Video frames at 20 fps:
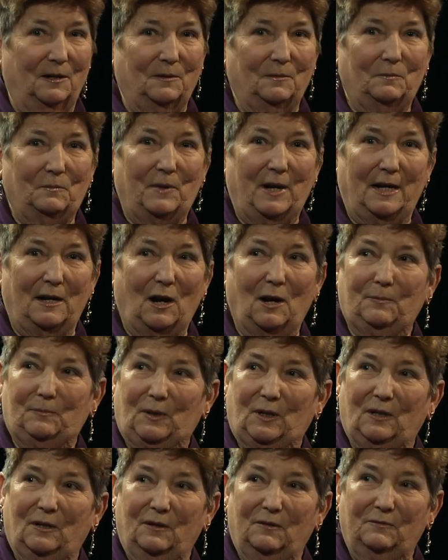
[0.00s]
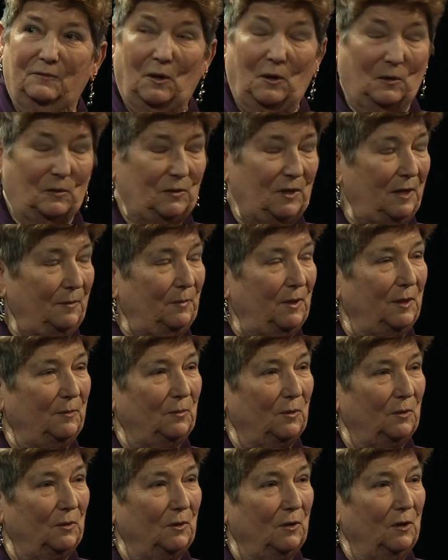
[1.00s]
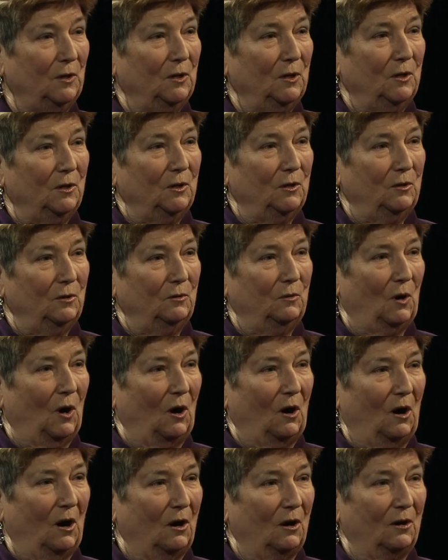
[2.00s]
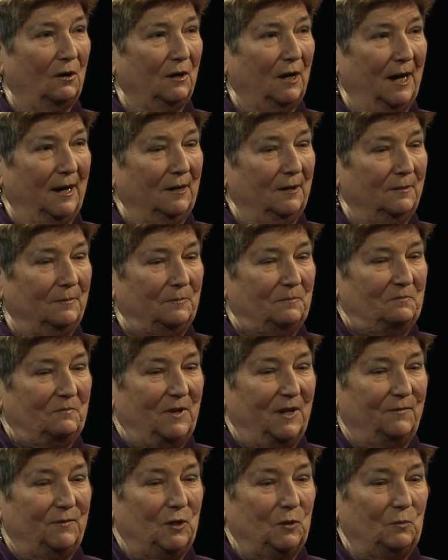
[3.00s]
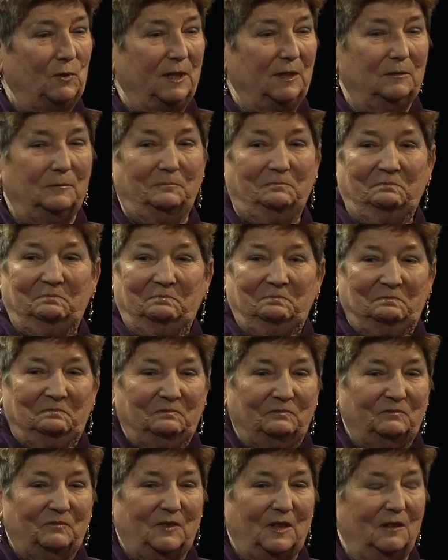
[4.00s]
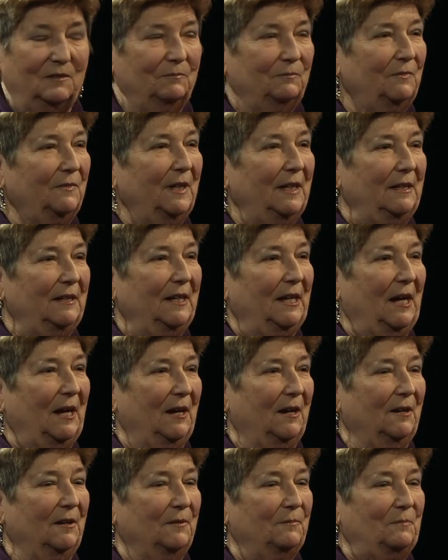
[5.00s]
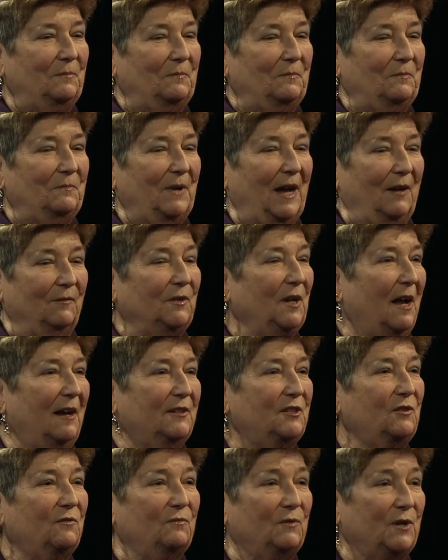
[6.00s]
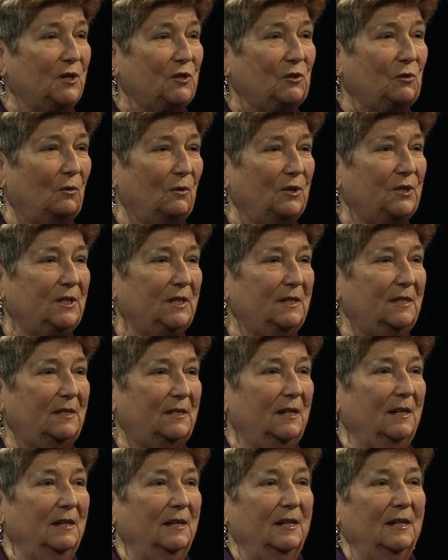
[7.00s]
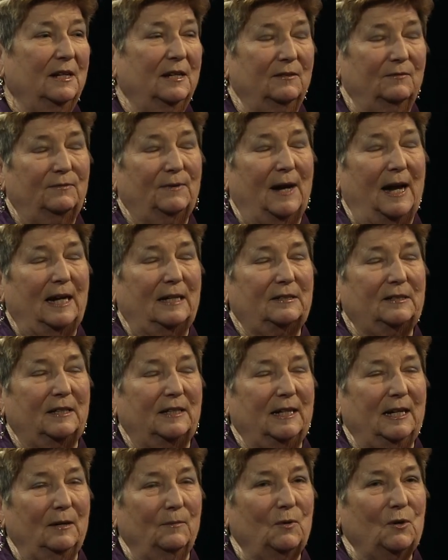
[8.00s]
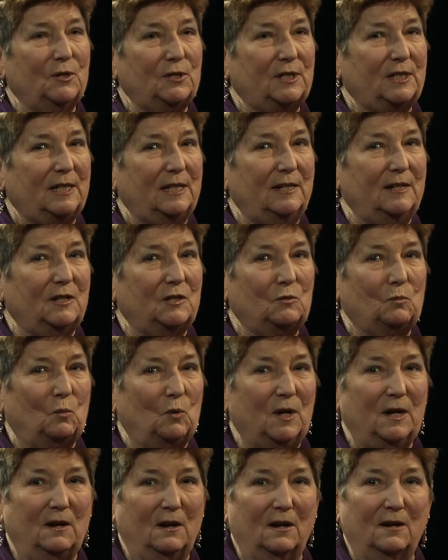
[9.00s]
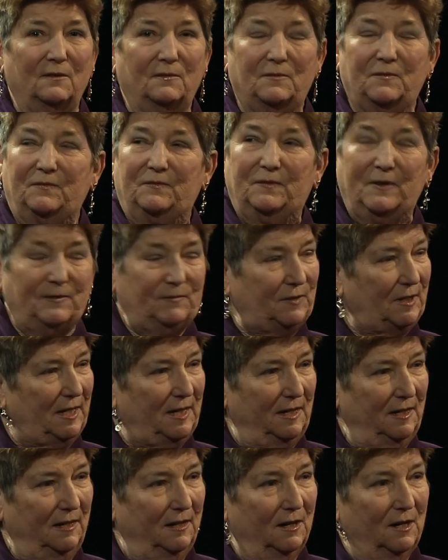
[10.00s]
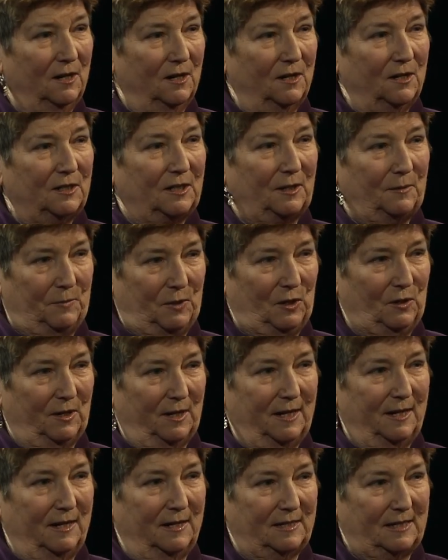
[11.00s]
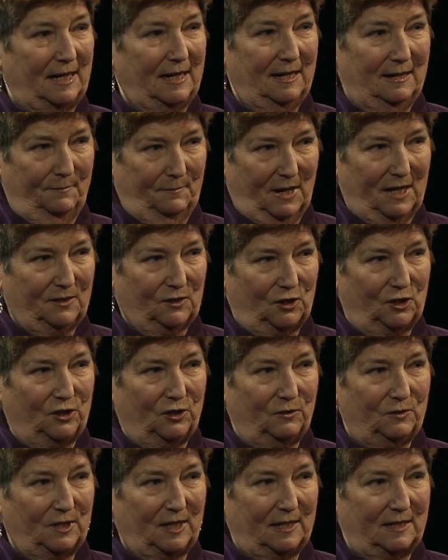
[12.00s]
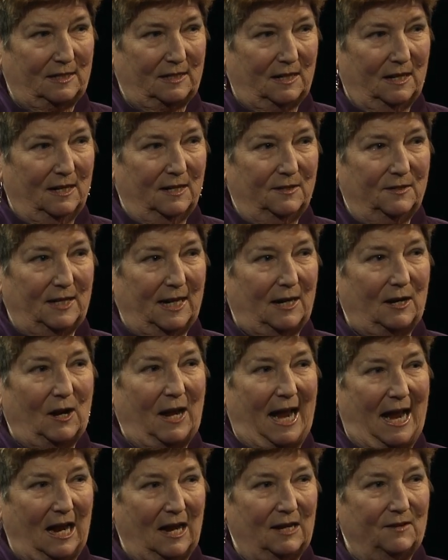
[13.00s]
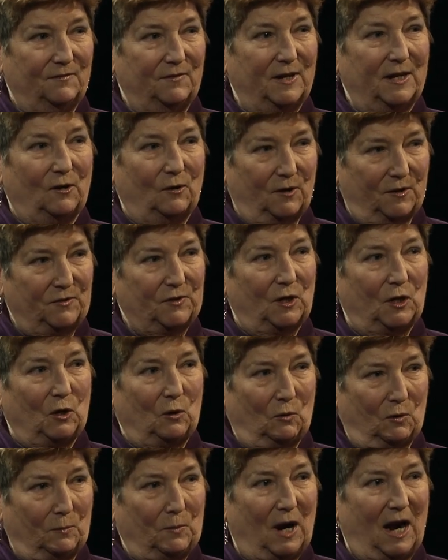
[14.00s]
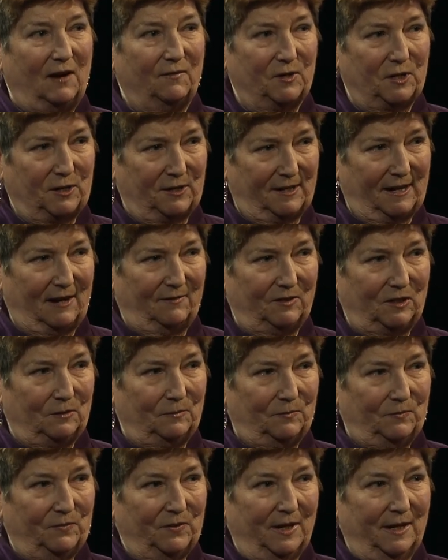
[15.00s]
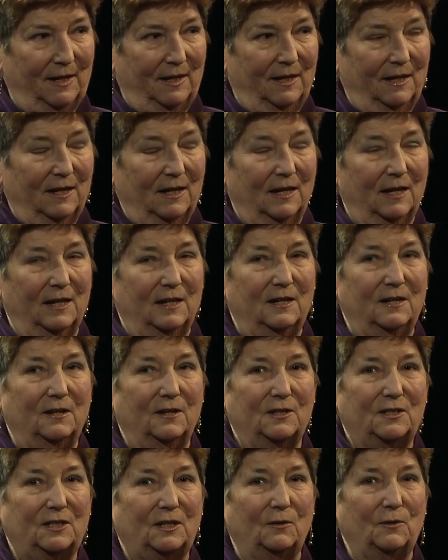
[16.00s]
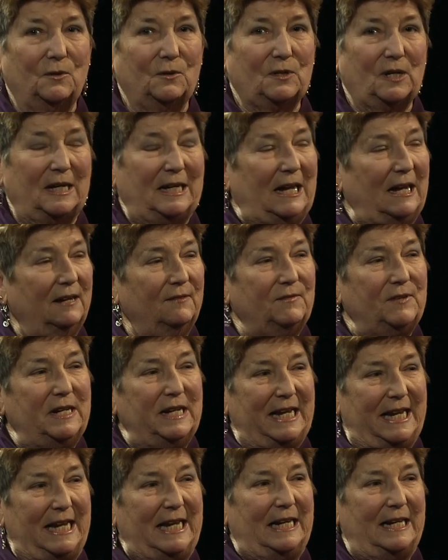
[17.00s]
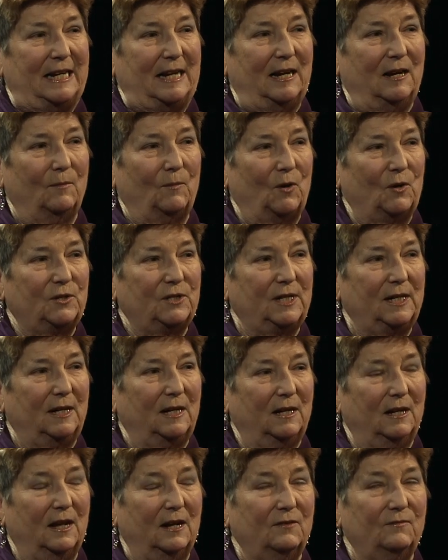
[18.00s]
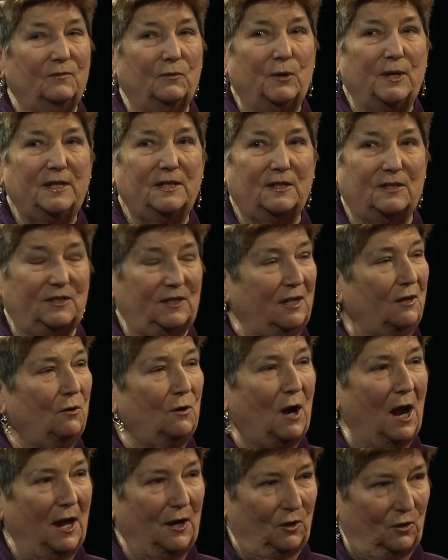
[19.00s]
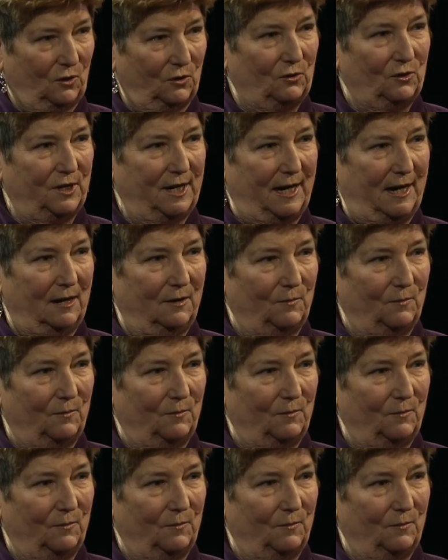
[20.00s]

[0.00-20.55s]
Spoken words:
made up of only people who are, if you will, have lots of resources. In fact, Amherst is one of 50 communities in Massachusetts that are at the lower poverty level. Mm-hmm. And so there's a lot of need in Amherst and a lot of voices that are not heard in Amherst.